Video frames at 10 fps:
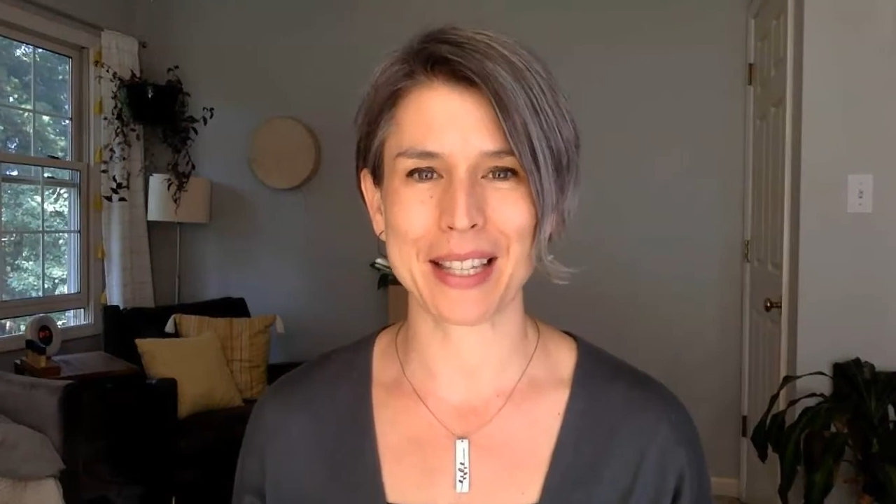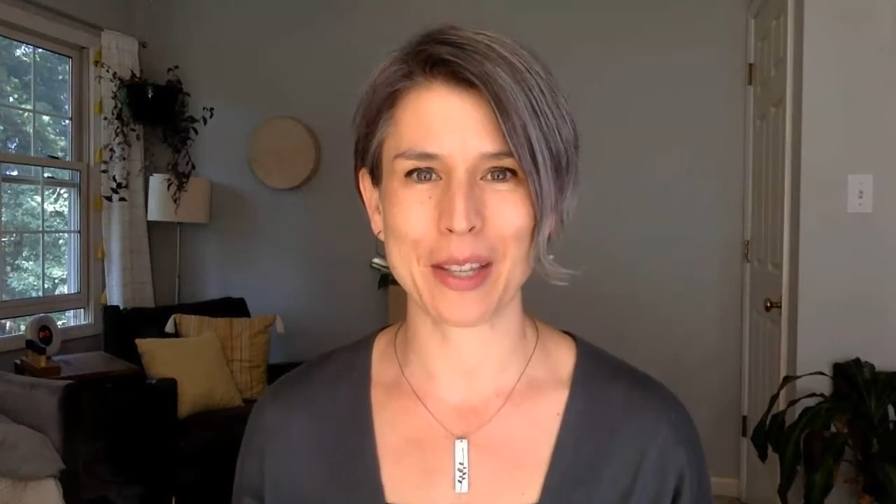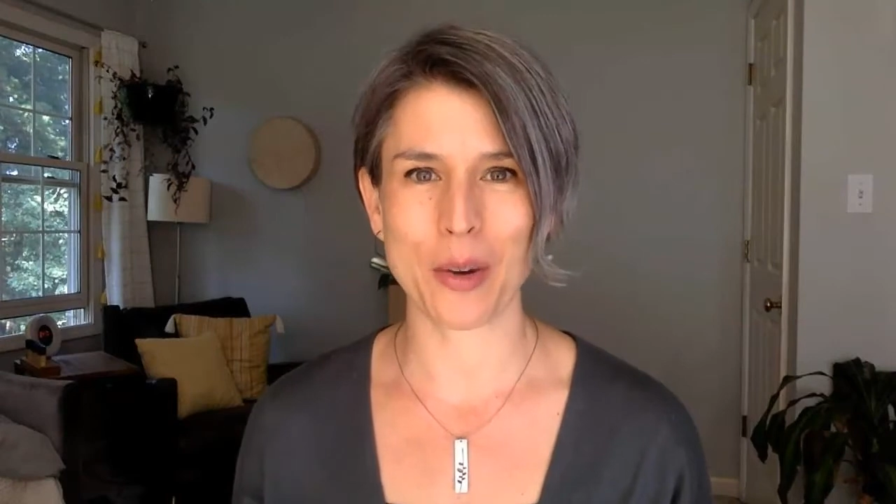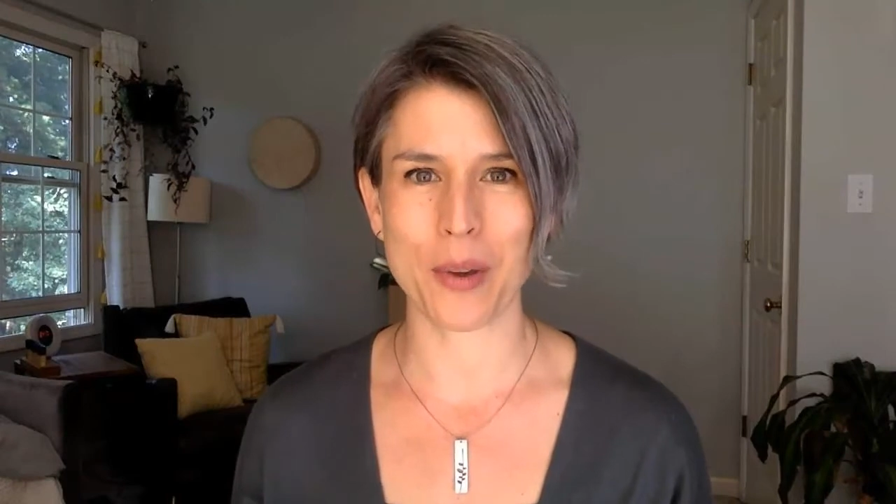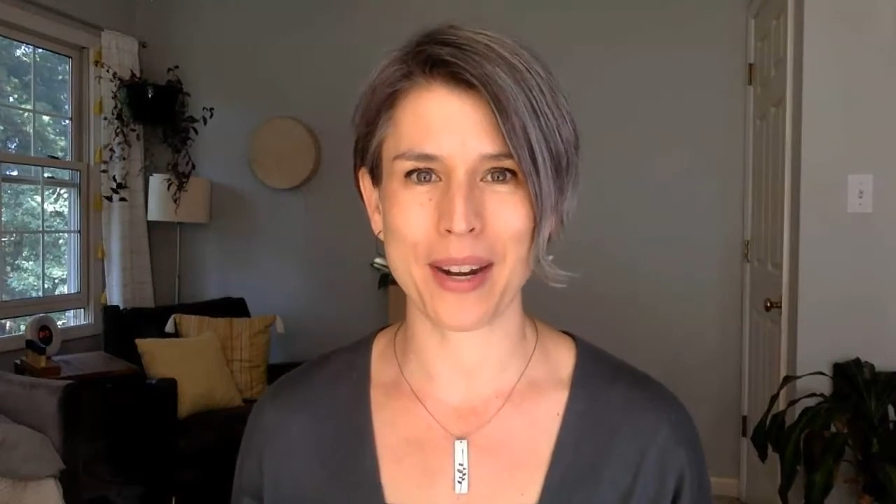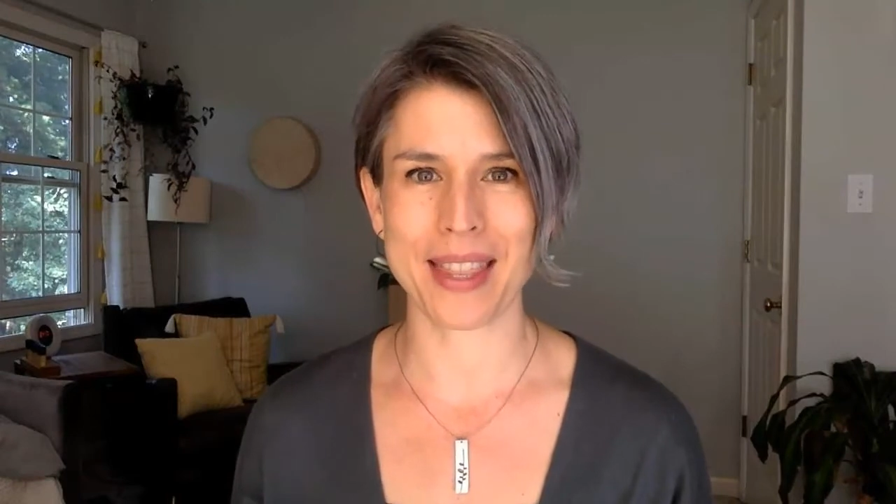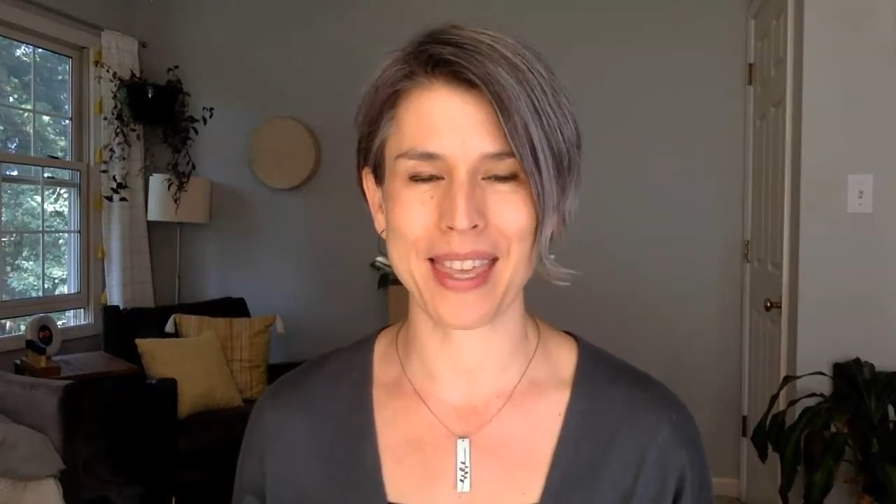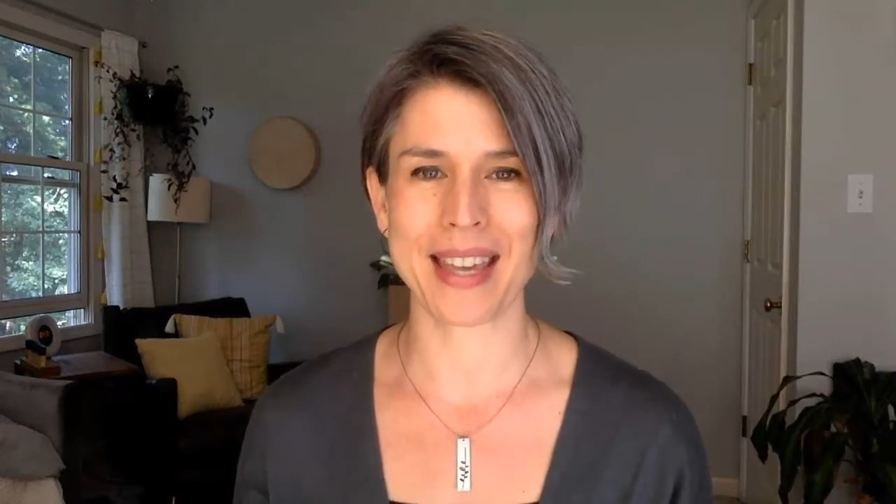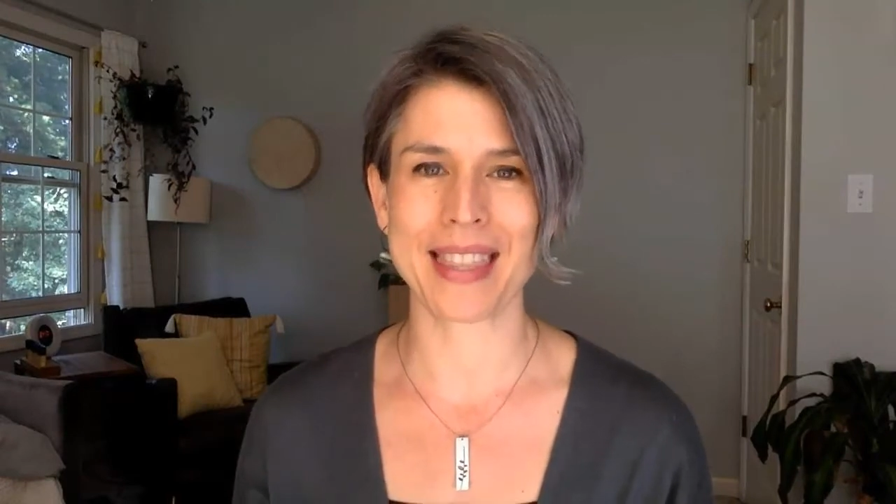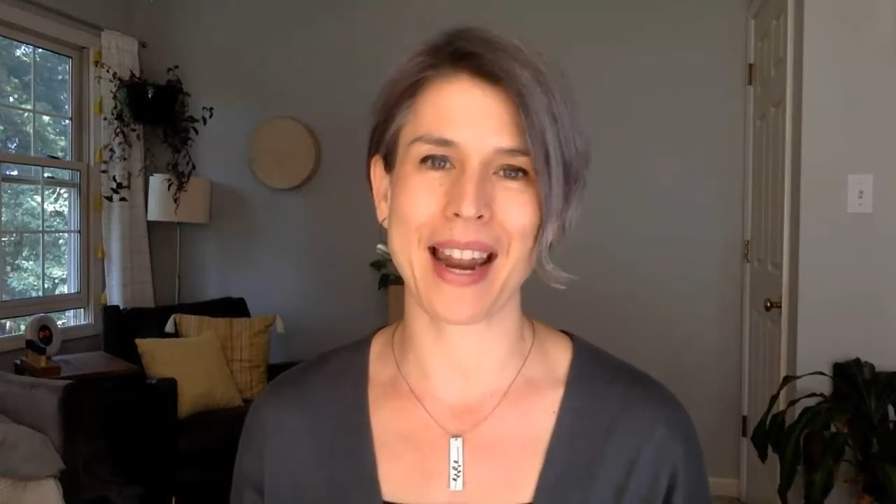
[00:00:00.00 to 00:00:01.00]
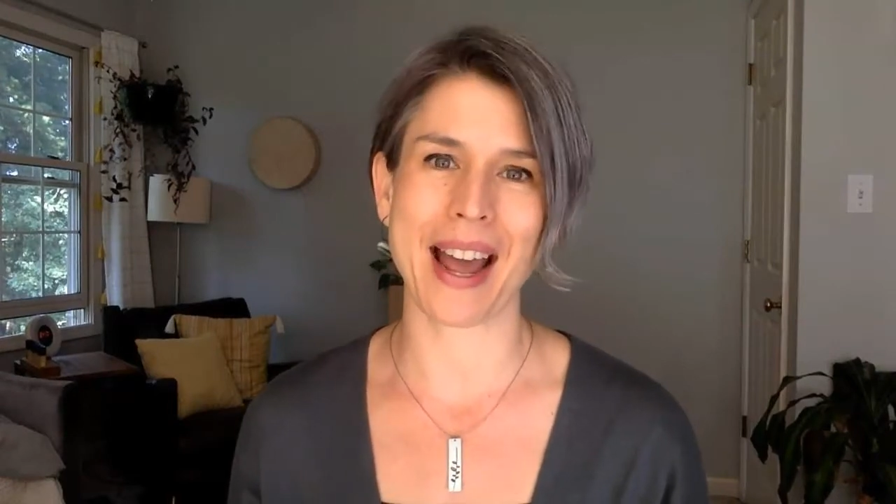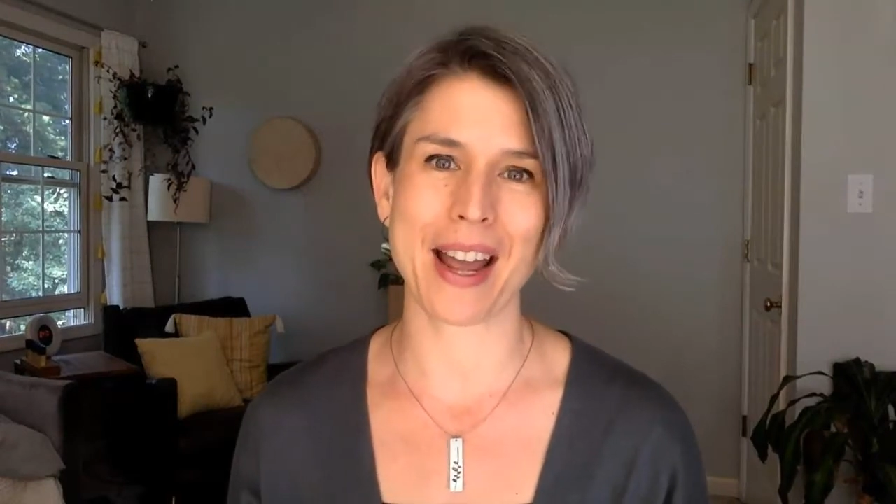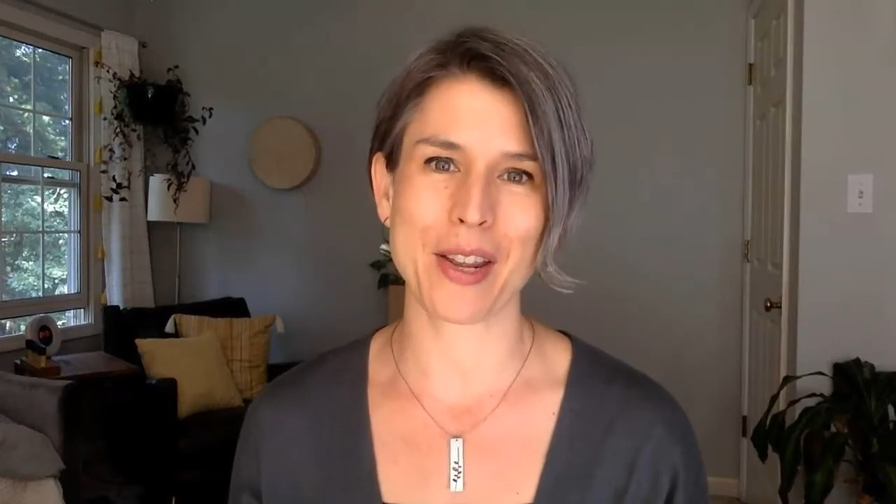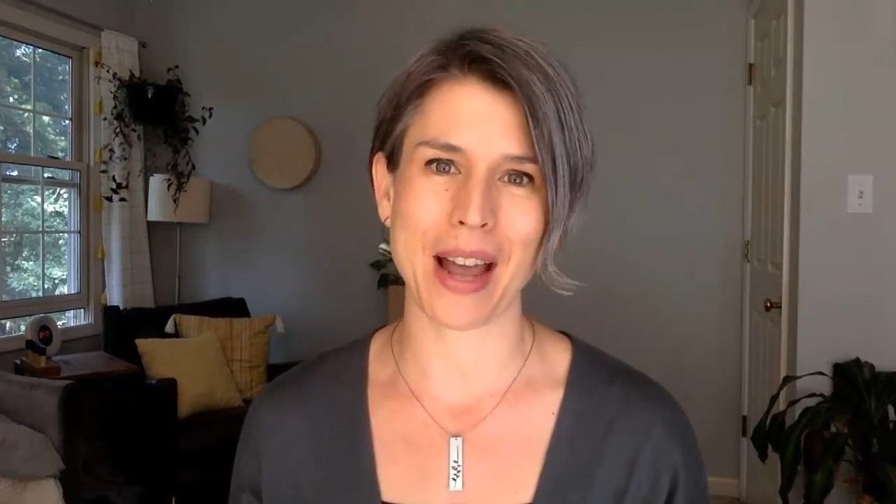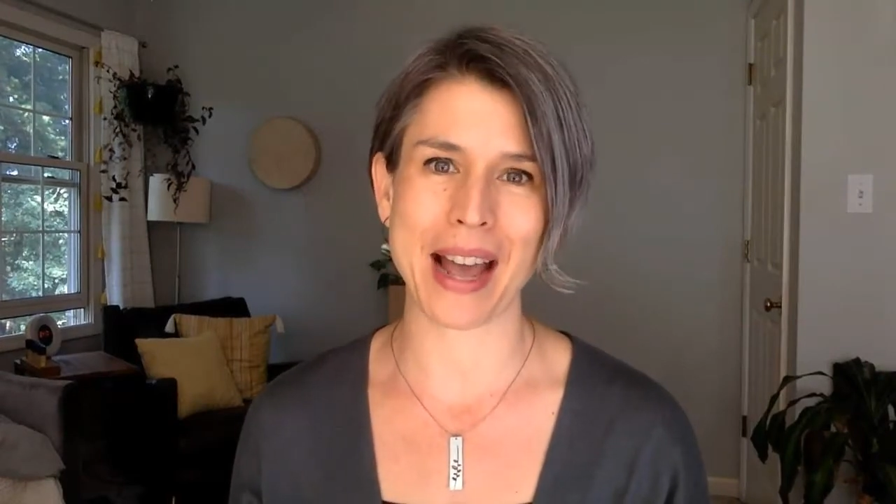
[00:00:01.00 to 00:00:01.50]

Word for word: So one thing that I,